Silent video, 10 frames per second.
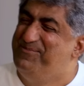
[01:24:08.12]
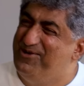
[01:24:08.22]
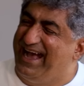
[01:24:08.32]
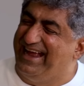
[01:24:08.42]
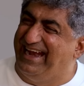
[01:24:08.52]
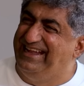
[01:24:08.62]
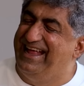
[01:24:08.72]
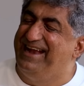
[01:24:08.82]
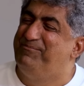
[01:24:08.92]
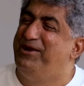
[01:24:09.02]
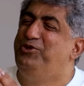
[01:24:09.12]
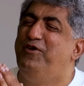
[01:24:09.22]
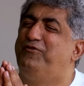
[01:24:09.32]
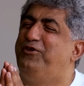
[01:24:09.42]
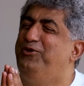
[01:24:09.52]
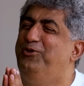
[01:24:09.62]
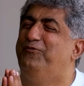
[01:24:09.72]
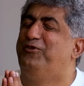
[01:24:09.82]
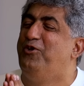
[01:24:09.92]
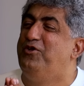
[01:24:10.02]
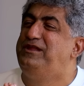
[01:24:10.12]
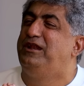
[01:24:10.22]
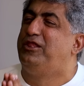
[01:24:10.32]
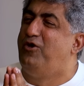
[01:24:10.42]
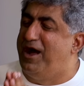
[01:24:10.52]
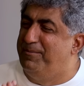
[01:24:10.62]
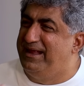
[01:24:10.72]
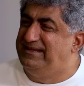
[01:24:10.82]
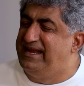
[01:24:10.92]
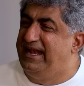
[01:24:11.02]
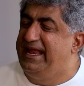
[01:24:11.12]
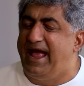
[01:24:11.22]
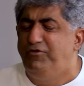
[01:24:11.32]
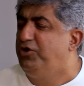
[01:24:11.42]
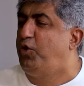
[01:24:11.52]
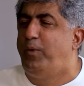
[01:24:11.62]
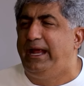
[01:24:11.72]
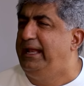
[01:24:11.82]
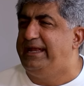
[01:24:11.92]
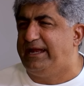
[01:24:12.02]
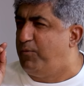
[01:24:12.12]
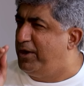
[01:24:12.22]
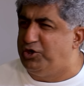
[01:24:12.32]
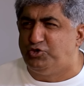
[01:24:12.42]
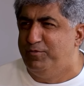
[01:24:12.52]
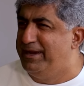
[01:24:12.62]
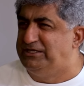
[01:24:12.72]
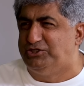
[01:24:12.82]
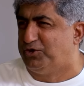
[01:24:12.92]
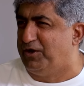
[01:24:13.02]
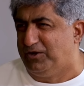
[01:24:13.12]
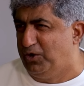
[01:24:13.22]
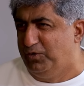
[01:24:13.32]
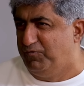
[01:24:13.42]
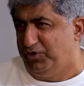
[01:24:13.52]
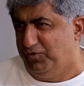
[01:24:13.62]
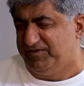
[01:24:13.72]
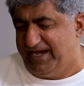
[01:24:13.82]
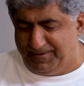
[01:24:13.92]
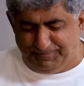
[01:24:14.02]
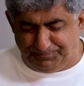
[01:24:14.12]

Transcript: book, I write that. But you've closed it so amazingly. I want to quickly take 1 or 2 minutes to conclude what you've said.